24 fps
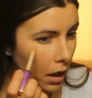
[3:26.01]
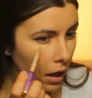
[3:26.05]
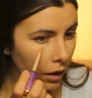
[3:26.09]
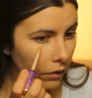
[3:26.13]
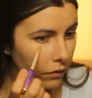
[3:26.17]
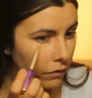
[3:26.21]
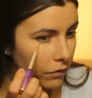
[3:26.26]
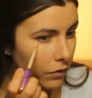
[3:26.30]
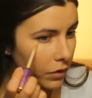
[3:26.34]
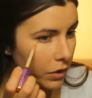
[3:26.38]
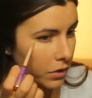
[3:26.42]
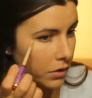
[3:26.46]

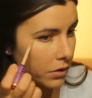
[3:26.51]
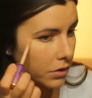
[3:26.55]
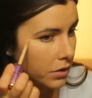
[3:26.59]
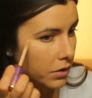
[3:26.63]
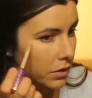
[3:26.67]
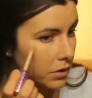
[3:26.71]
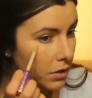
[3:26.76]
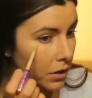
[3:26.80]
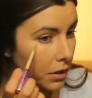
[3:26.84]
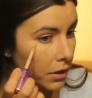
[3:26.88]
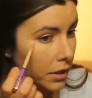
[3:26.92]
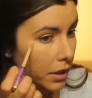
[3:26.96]
I
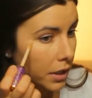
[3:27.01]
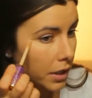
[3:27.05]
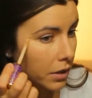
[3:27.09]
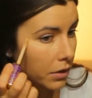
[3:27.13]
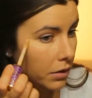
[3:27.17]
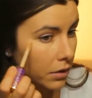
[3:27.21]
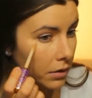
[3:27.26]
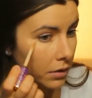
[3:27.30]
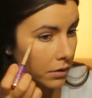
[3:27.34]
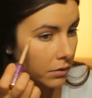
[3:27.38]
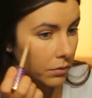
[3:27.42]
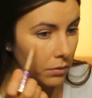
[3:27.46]
first
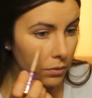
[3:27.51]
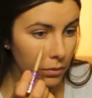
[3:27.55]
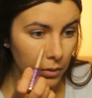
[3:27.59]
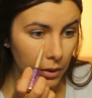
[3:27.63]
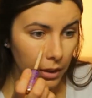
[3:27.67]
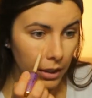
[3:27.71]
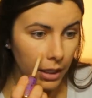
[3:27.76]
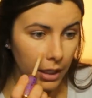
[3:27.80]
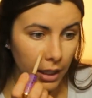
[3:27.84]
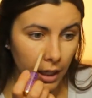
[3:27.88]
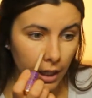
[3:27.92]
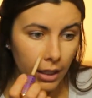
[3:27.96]
started
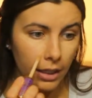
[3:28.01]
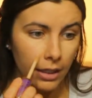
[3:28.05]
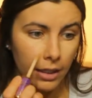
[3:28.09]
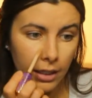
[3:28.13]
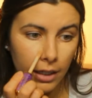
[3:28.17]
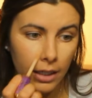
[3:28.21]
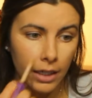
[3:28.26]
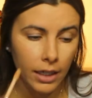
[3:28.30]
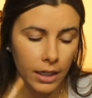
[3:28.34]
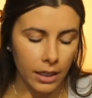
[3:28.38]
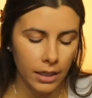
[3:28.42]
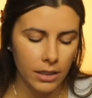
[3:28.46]
really
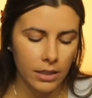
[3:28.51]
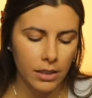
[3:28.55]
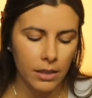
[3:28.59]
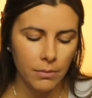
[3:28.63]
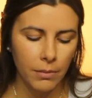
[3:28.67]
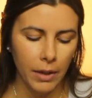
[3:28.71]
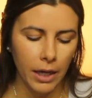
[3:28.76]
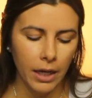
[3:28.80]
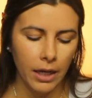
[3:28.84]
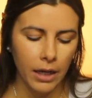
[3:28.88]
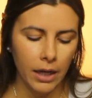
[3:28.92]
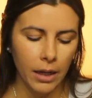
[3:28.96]
getting into
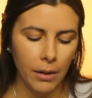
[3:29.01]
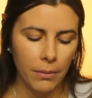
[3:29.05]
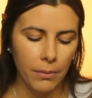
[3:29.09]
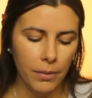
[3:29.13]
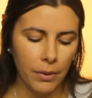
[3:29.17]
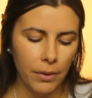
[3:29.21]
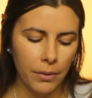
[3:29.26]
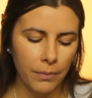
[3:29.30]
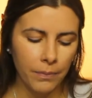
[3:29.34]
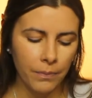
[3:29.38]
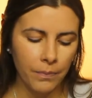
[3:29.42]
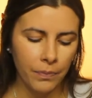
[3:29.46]
makeup
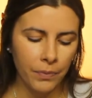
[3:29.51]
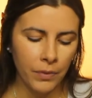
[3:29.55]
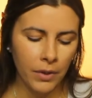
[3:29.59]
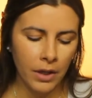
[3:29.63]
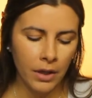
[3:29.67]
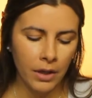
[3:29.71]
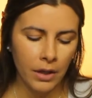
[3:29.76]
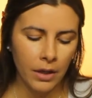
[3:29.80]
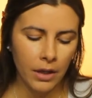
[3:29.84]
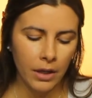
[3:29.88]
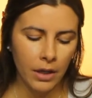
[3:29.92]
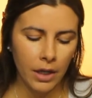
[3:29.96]

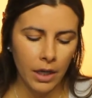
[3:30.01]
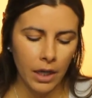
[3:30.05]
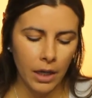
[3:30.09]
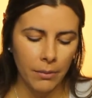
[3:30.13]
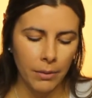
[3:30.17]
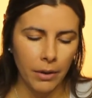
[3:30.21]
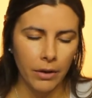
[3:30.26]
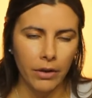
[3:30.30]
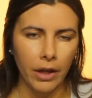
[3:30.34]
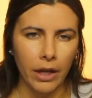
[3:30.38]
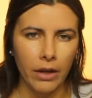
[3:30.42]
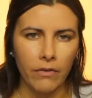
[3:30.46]

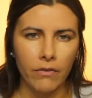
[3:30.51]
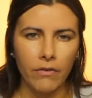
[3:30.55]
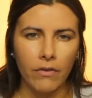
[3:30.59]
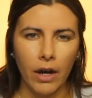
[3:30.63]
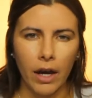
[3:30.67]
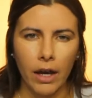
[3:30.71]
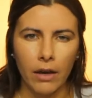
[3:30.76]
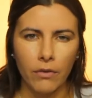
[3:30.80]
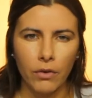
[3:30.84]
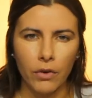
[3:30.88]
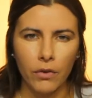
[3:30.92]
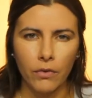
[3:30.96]
about like
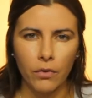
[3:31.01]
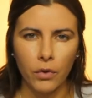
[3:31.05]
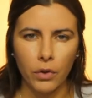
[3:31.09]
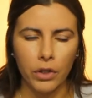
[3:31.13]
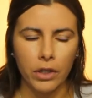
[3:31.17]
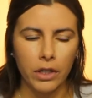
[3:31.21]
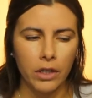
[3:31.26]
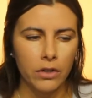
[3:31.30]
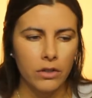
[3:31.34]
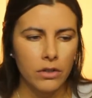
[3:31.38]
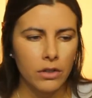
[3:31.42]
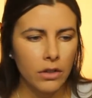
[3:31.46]
5 or 4
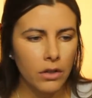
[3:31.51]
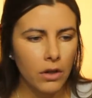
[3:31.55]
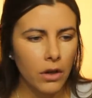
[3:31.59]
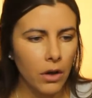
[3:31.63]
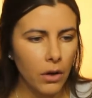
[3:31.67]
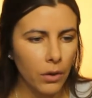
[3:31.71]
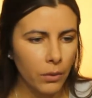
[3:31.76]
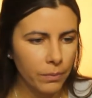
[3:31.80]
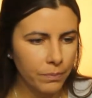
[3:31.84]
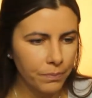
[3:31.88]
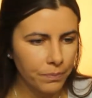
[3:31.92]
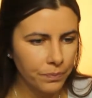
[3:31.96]
years
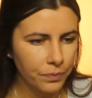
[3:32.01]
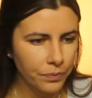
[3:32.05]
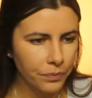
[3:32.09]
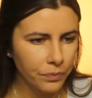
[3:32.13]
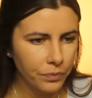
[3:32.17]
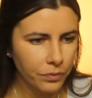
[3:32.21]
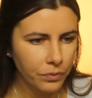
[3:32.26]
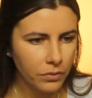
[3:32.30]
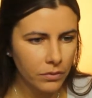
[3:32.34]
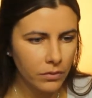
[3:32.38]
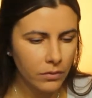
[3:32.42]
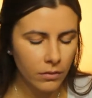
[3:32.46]
ago
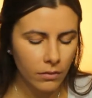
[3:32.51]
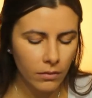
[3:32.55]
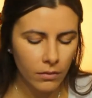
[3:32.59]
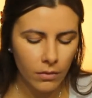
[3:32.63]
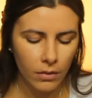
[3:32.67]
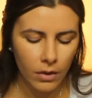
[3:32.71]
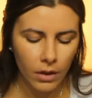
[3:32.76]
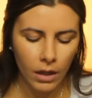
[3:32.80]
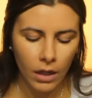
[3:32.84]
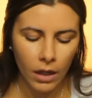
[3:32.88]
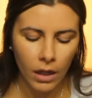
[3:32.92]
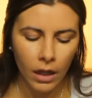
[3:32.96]

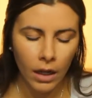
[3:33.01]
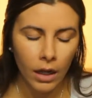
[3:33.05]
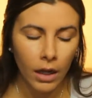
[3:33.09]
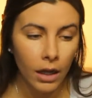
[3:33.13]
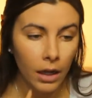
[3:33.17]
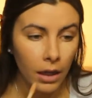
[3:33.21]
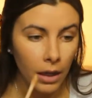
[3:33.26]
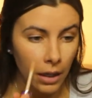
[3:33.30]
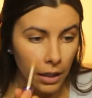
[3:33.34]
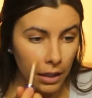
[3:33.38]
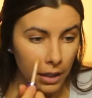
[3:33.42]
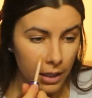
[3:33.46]

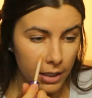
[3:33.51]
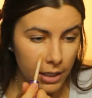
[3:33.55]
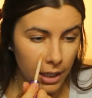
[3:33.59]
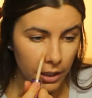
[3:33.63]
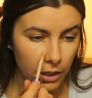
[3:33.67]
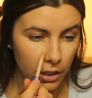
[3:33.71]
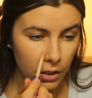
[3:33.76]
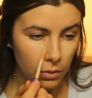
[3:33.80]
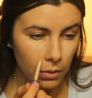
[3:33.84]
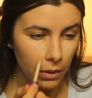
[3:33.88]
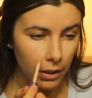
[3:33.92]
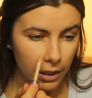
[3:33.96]
because I
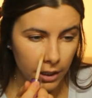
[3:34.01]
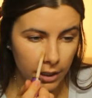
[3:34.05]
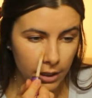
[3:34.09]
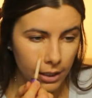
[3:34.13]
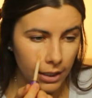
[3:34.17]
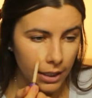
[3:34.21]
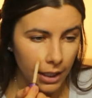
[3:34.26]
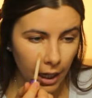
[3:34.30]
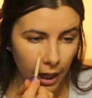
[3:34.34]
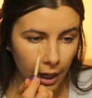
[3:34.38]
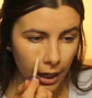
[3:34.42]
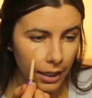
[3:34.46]
just wanted
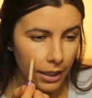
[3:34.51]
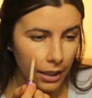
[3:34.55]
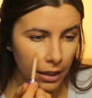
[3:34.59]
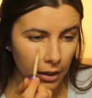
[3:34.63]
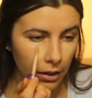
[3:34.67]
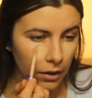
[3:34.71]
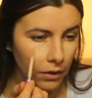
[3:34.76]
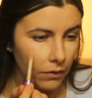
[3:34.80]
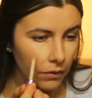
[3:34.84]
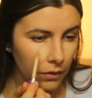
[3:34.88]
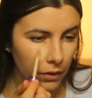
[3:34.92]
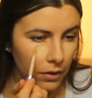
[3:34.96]
to kind
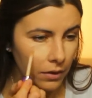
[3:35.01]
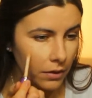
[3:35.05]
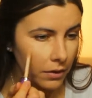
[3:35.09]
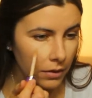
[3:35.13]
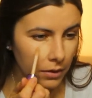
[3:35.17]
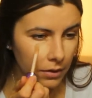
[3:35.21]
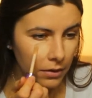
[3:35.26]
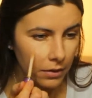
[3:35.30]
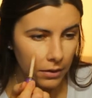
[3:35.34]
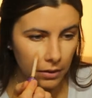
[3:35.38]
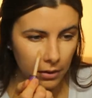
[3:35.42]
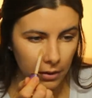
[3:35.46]
of,
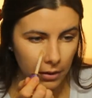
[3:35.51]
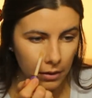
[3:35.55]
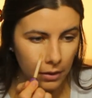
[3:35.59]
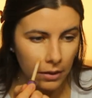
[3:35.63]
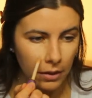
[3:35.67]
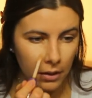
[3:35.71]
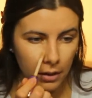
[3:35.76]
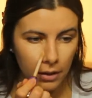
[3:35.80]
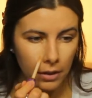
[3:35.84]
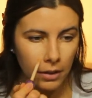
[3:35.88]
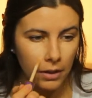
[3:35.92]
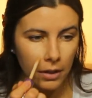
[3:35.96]

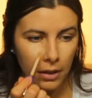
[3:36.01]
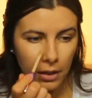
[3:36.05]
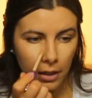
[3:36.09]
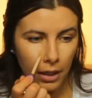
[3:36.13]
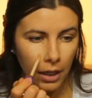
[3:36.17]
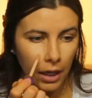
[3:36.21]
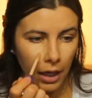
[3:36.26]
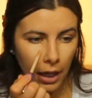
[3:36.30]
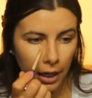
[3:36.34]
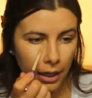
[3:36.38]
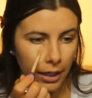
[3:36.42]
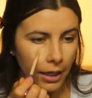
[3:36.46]

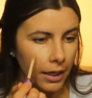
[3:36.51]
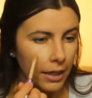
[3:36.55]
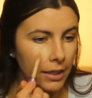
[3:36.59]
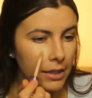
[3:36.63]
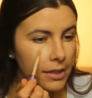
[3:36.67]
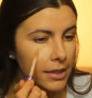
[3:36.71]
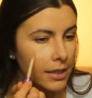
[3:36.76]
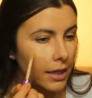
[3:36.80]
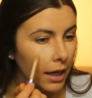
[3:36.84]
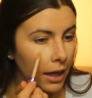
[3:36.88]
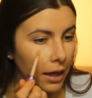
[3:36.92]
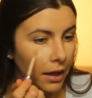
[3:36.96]
I
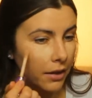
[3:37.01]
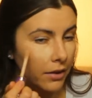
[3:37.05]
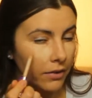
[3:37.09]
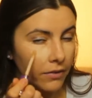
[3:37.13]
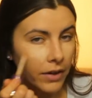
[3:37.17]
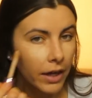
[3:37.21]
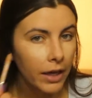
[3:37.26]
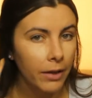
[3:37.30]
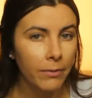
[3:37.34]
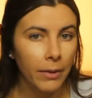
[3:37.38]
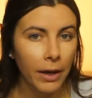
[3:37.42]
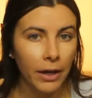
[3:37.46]
guess,
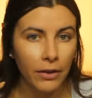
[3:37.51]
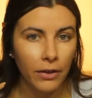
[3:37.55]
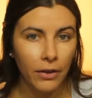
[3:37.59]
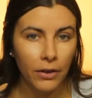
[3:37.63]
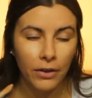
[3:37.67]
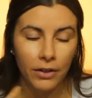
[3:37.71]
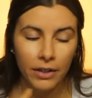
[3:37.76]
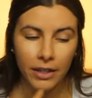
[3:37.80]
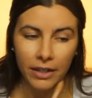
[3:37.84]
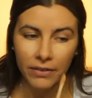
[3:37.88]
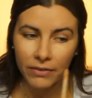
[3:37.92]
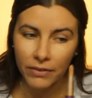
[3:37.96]
elevate my
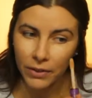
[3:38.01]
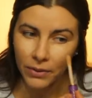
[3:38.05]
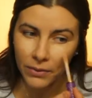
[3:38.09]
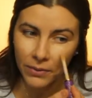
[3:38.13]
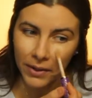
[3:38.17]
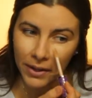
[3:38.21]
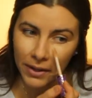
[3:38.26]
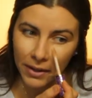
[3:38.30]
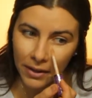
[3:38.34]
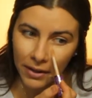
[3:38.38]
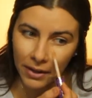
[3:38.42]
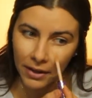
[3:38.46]
look, if you
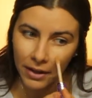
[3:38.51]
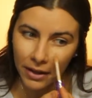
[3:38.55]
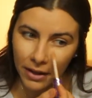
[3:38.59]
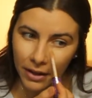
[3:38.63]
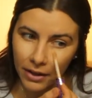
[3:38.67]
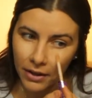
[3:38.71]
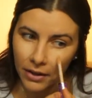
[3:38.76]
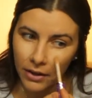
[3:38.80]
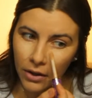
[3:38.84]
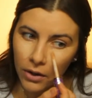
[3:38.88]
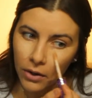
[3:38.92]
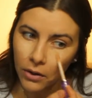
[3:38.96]
will,
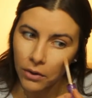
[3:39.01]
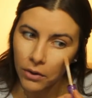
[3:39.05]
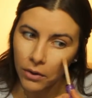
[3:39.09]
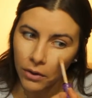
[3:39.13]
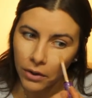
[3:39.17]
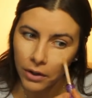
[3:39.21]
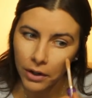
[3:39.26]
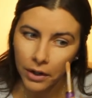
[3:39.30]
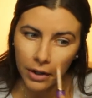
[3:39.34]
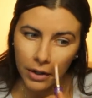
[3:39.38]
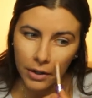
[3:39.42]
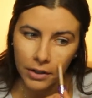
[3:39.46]

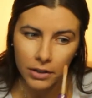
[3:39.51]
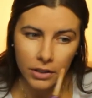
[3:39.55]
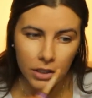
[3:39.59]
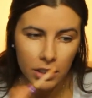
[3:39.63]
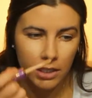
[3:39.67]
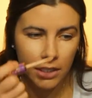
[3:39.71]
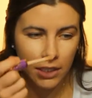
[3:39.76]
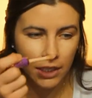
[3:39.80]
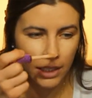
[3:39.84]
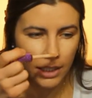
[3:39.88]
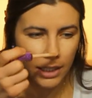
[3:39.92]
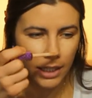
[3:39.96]
or
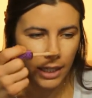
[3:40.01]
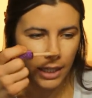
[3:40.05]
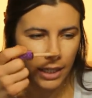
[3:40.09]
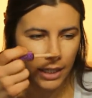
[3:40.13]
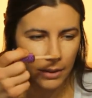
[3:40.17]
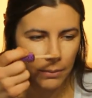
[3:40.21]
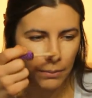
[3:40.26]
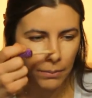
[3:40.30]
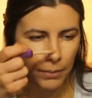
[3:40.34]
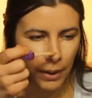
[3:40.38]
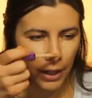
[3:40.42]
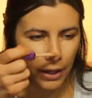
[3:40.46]
just
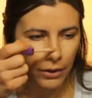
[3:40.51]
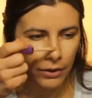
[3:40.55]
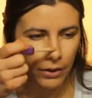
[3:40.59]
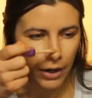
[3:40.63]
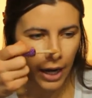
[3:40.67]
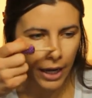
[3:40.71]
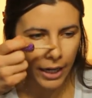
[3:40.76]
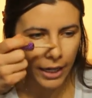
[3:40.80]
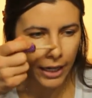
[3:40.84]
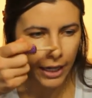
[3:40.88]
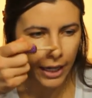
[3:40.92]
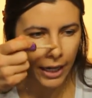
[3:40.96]
get better
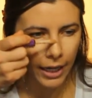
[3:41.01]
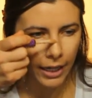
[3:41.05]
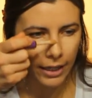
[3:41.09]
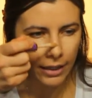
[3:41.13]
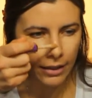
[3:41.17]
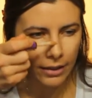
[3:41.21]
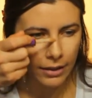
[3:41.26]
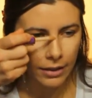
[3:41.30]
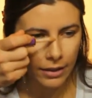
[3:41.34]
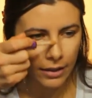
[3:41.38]
at it.